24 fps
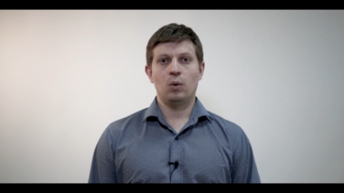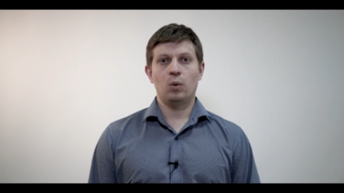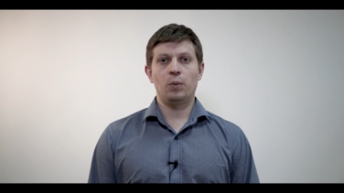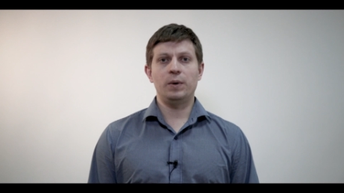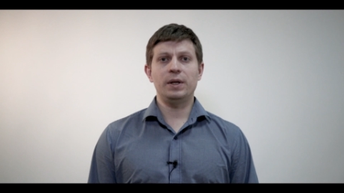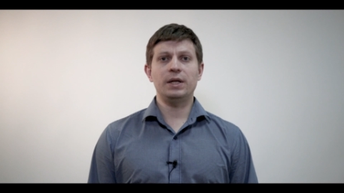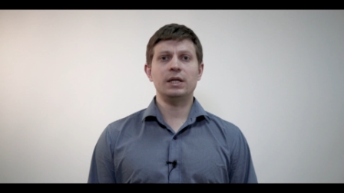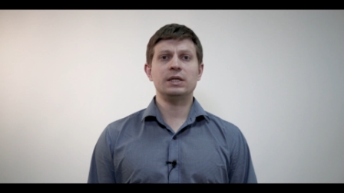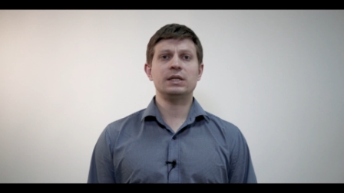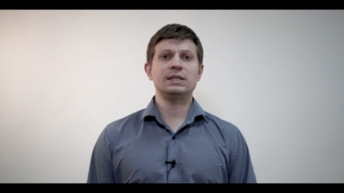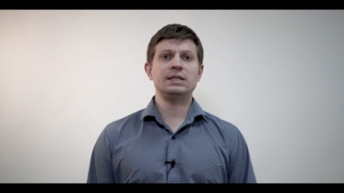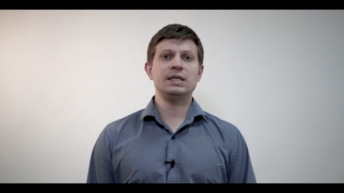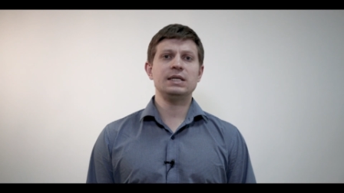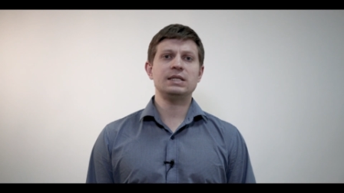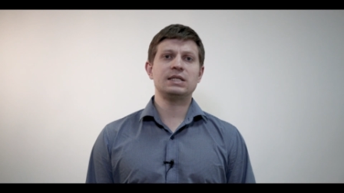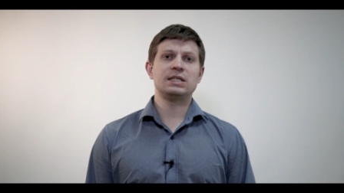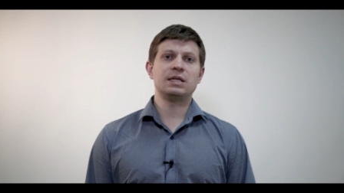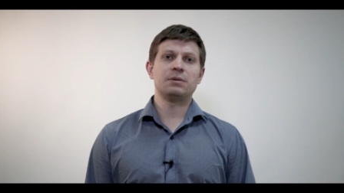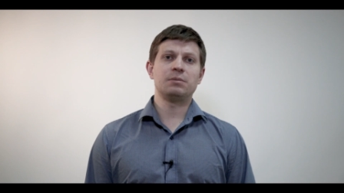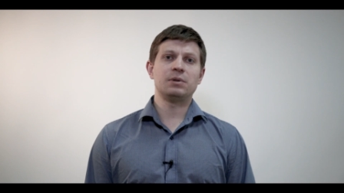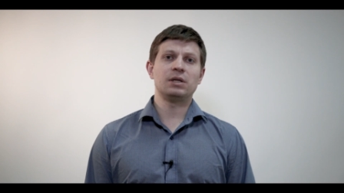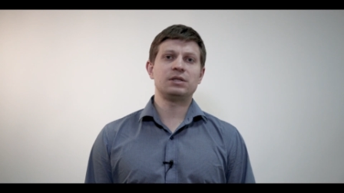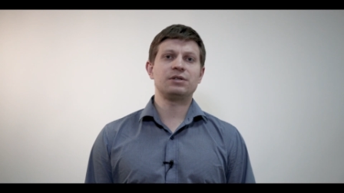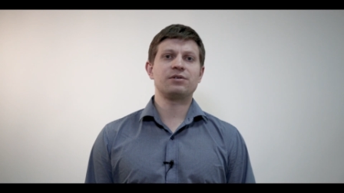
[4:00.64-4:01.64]
We need a
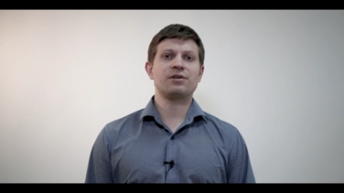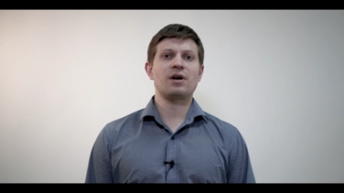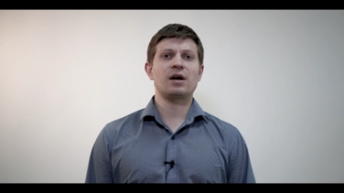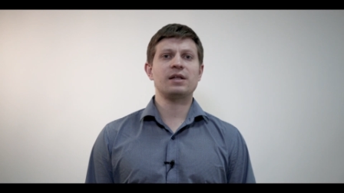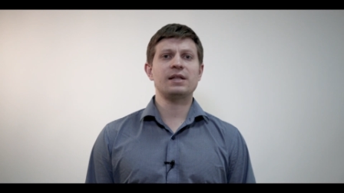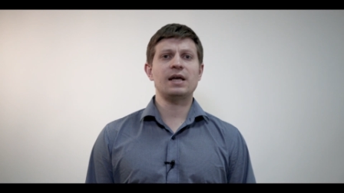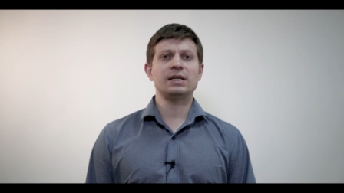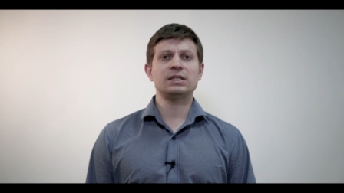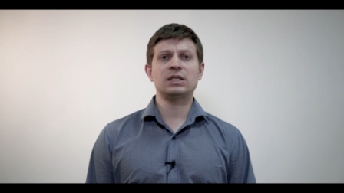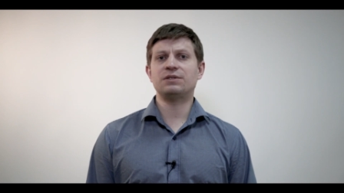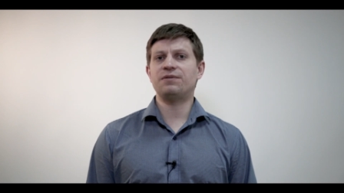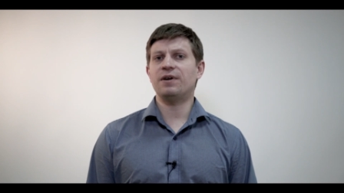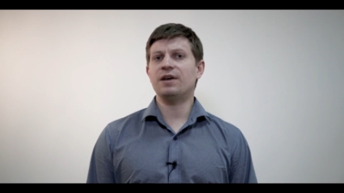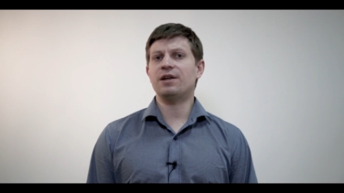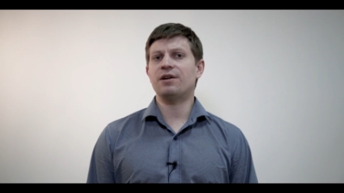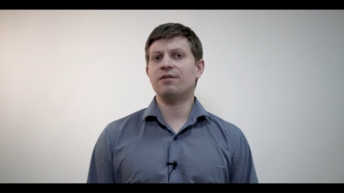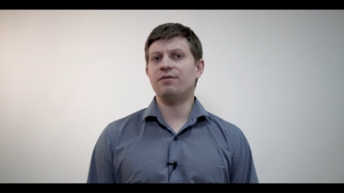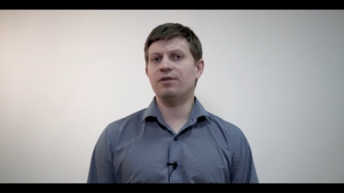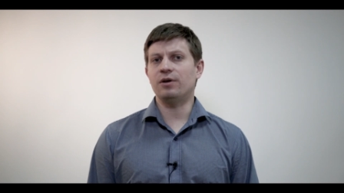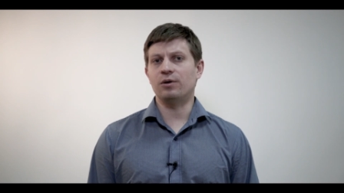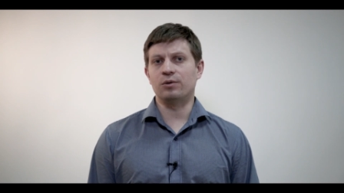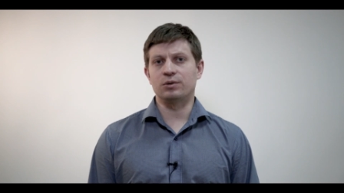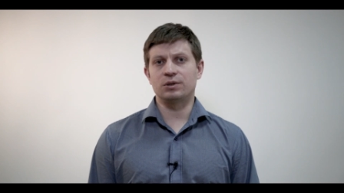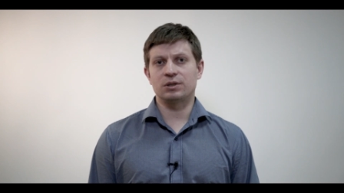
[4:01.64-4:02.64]
system that recognizes fake
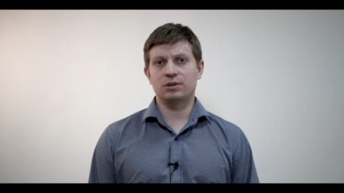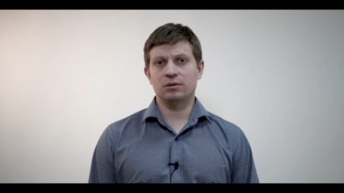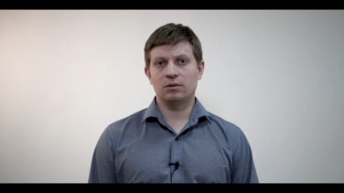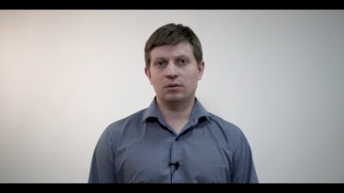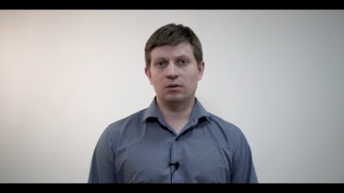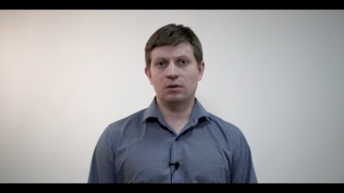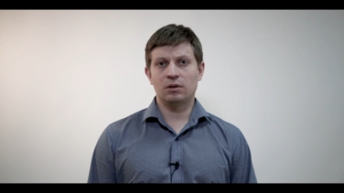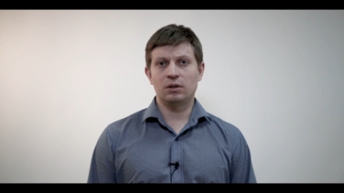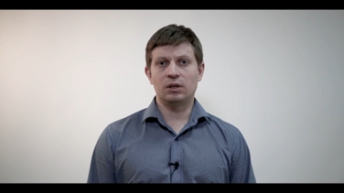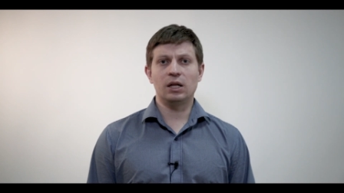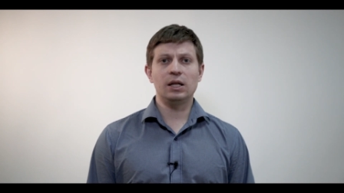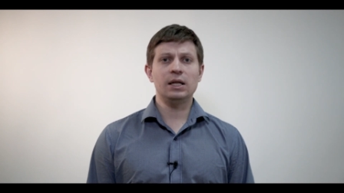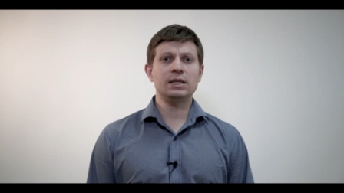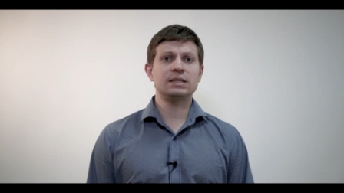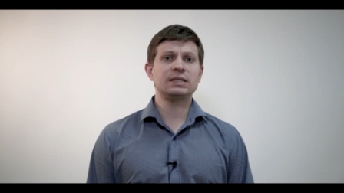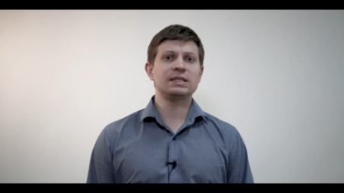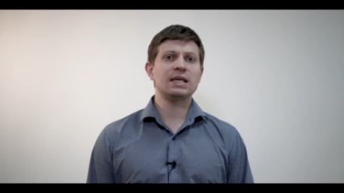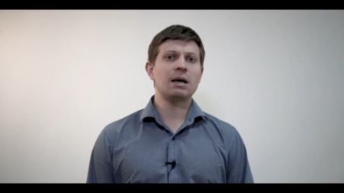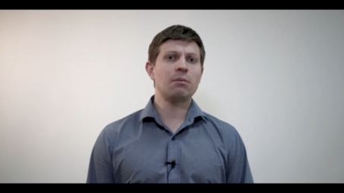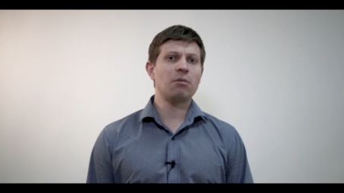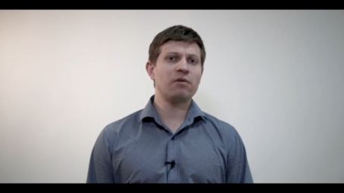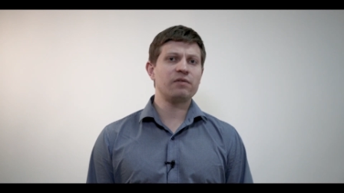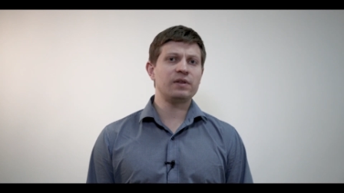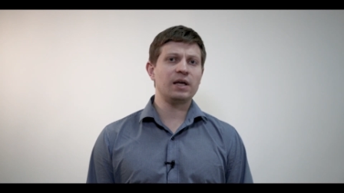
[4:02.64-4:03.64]
reviews, deletes
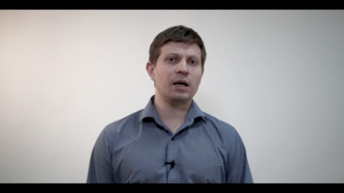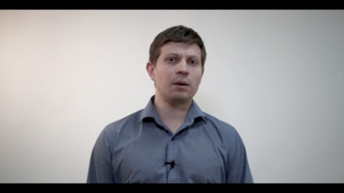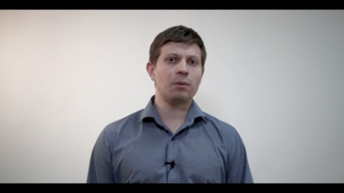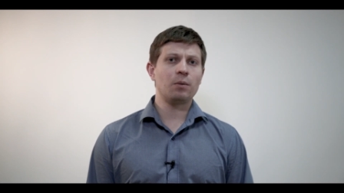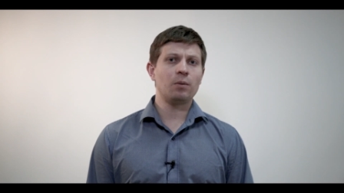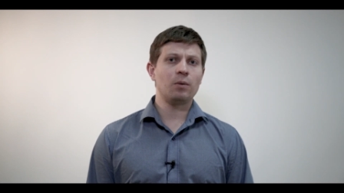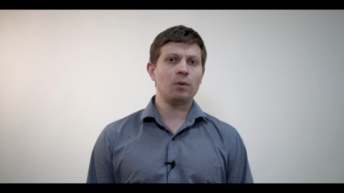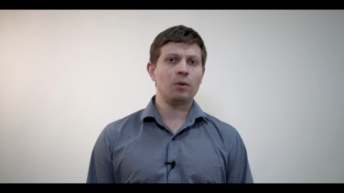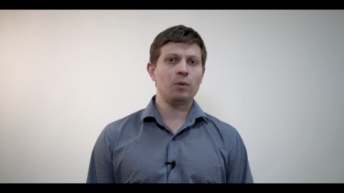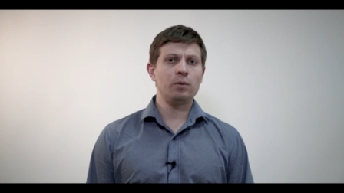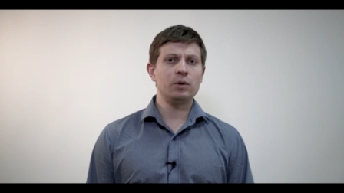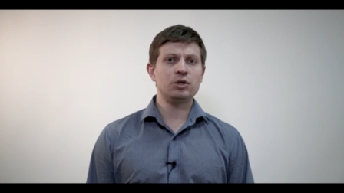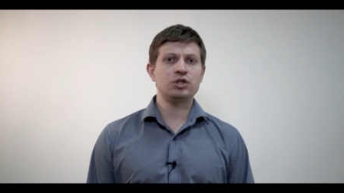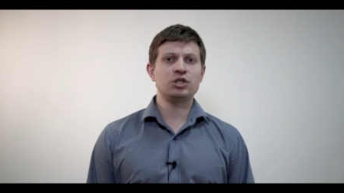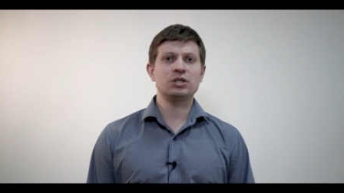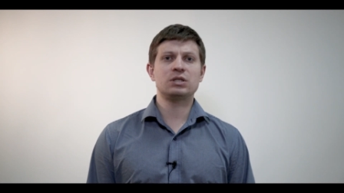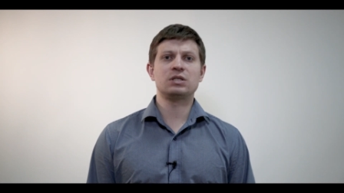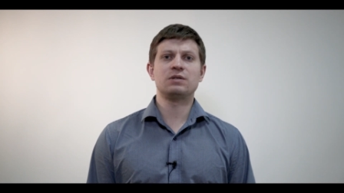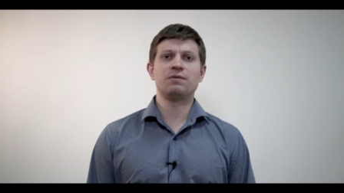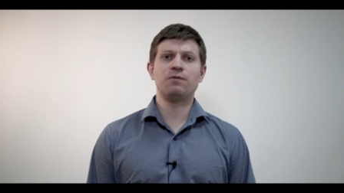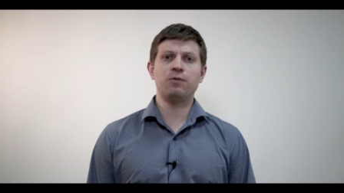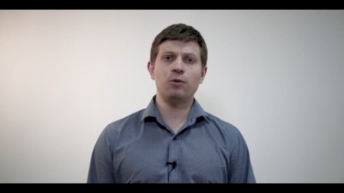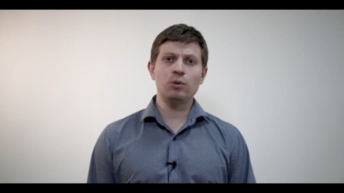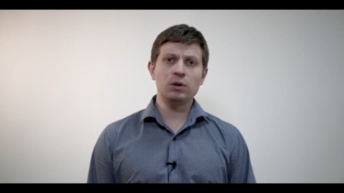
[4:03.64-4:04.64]
some of them, which
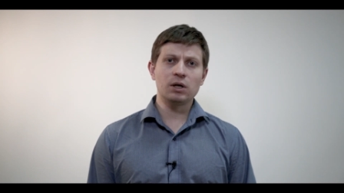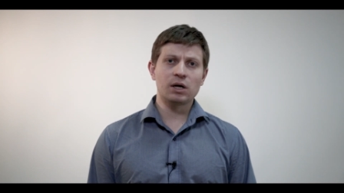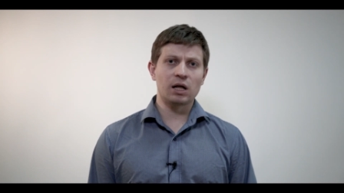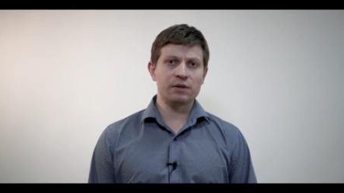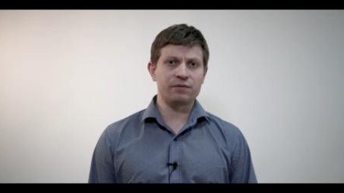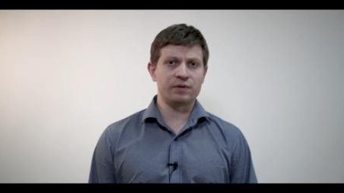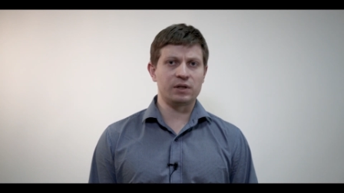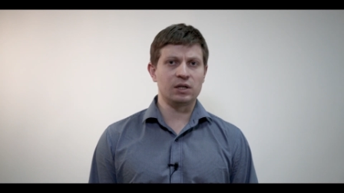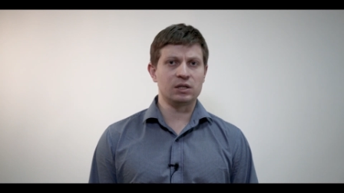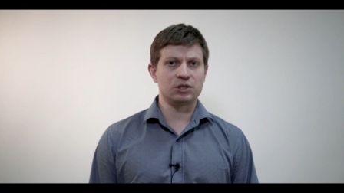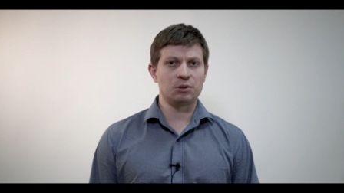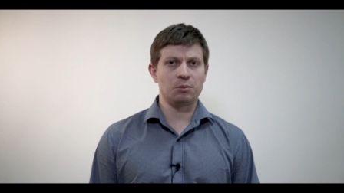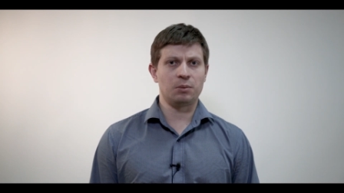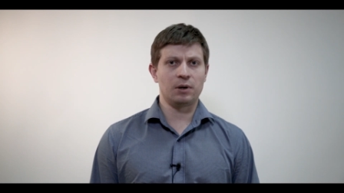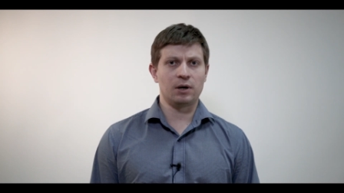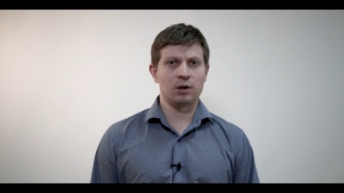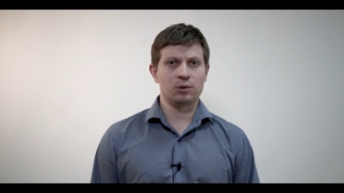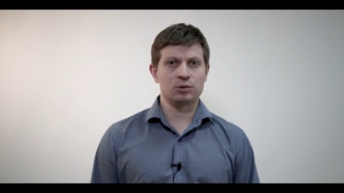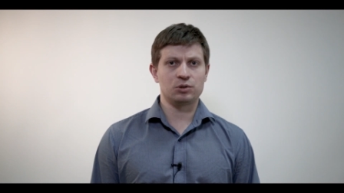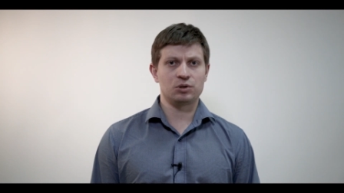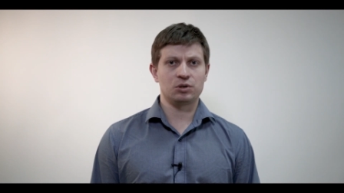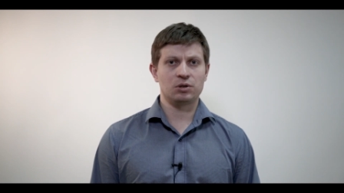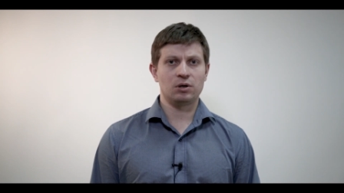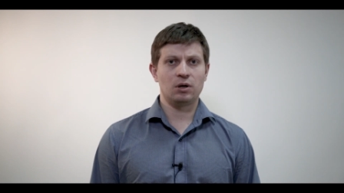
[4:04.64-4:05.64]
it's fully confident
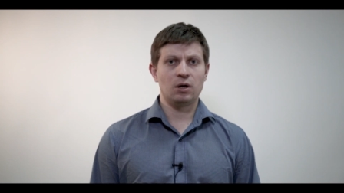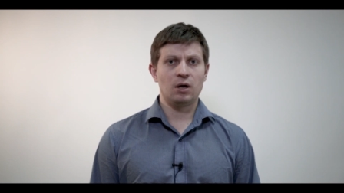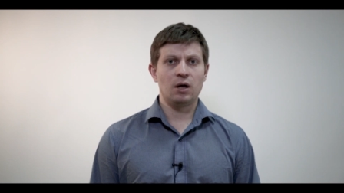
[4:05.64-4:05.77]
about,